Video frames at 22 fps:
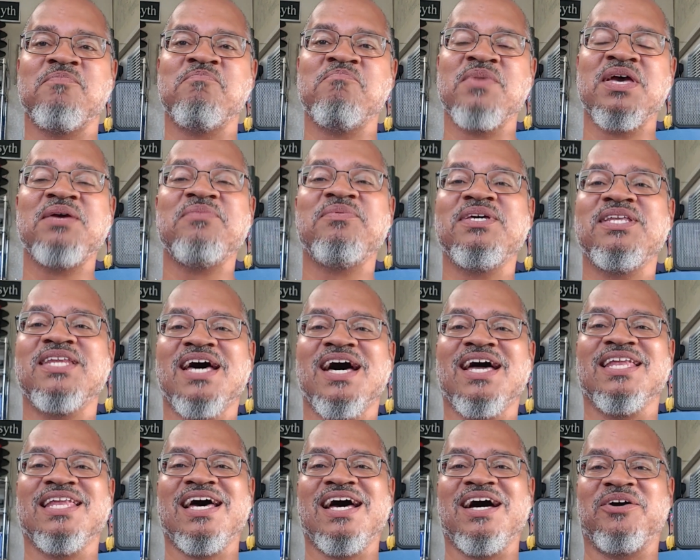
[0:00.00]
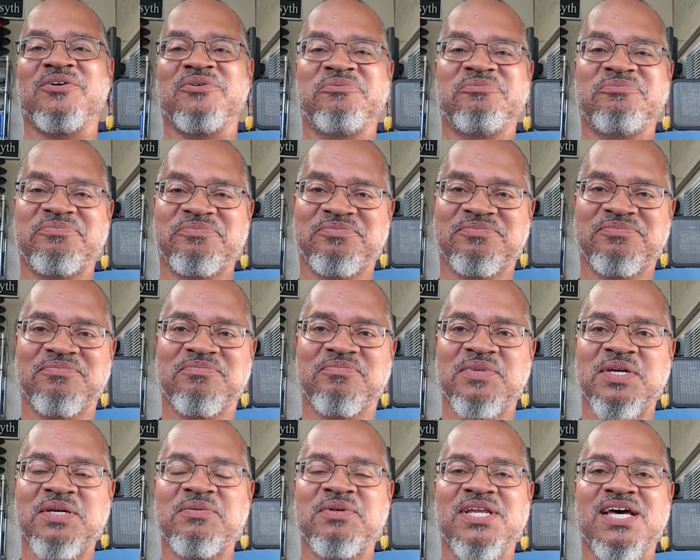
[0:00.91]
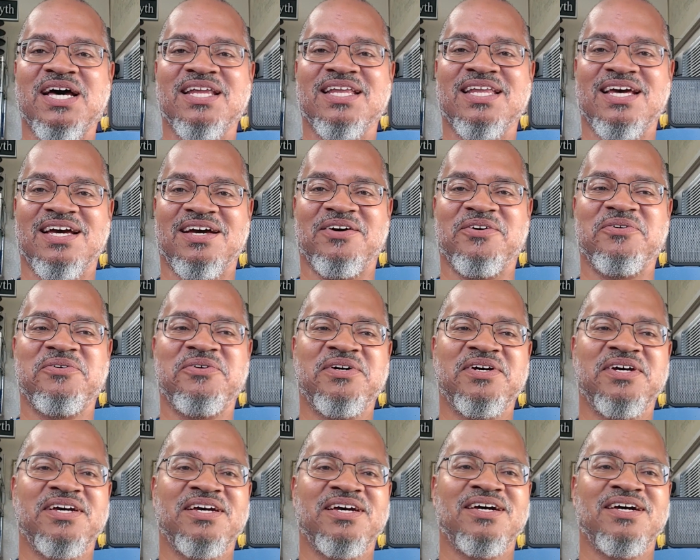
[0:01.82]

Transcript: Maybe not now. Maybe not now.